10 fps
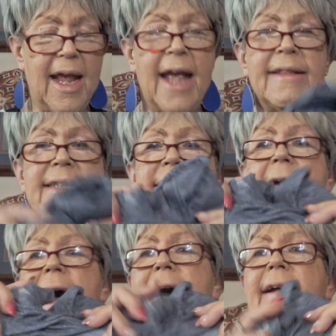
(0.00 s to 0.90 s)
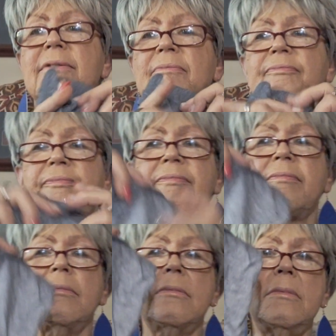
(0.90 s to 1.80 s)
And this cat
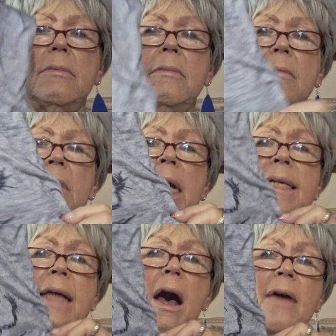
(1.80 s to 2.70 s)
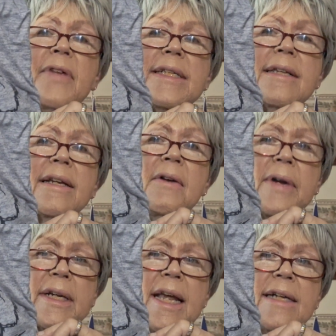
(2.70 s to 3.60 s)
is obviously
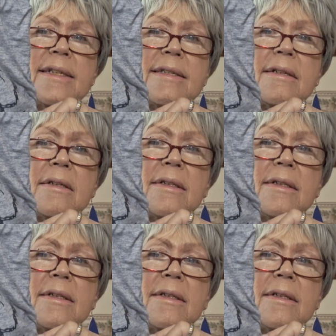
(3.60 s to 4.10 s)
going nuts.